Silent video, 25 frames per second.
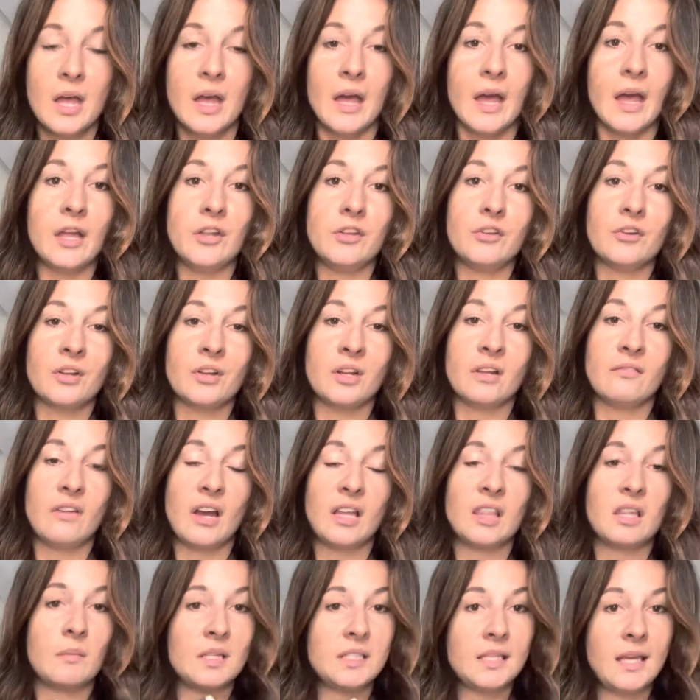and you're going to invite
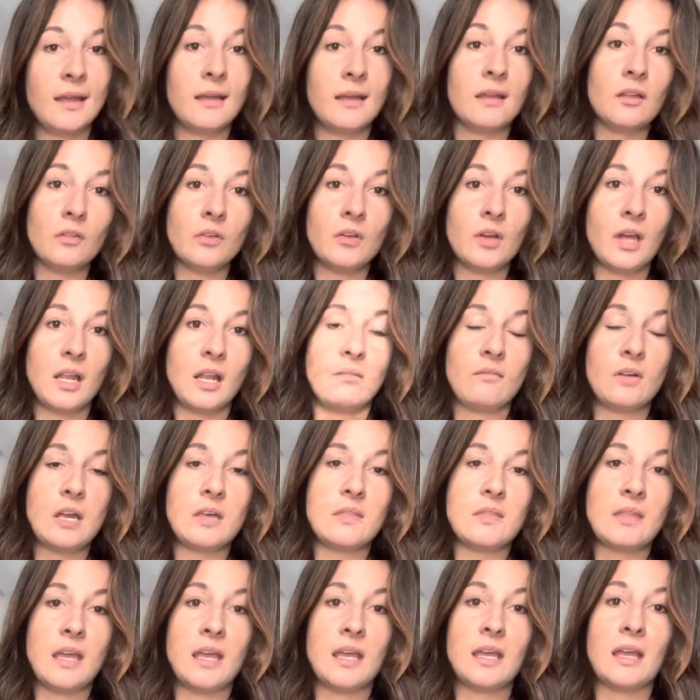them to take a look at
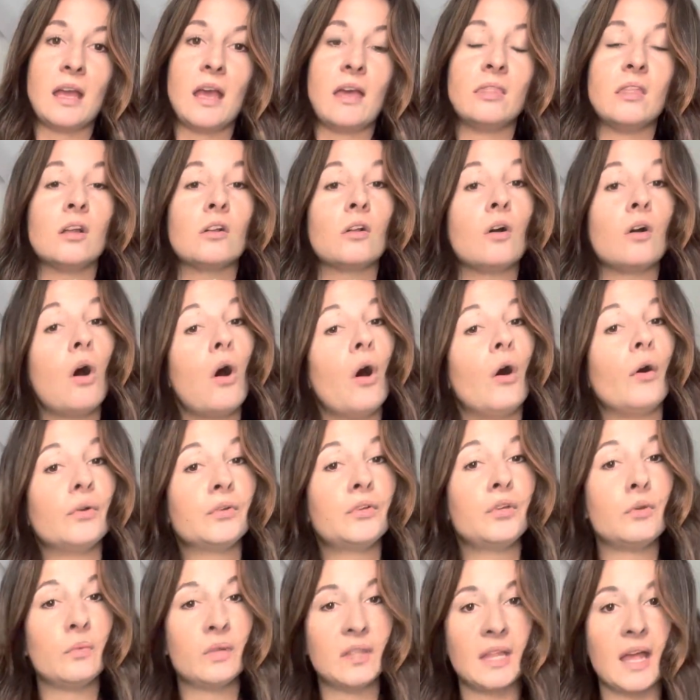everything and then call
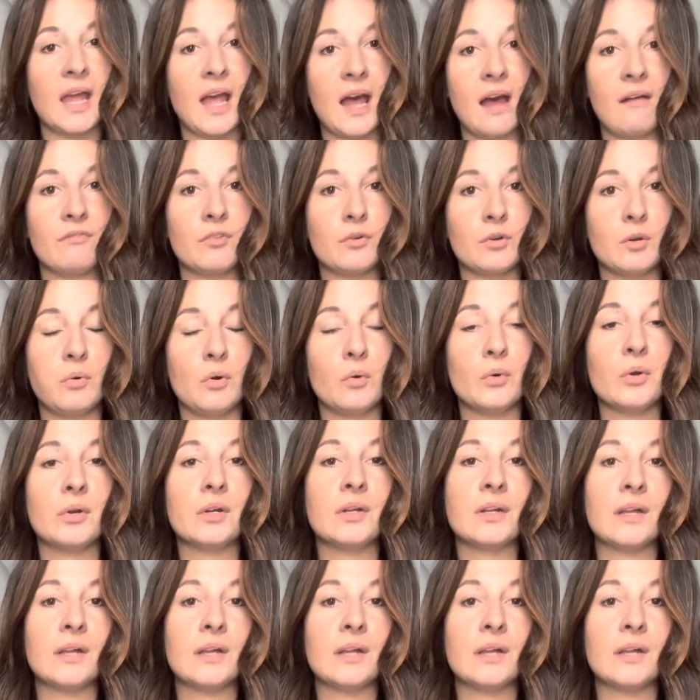you when they have the report,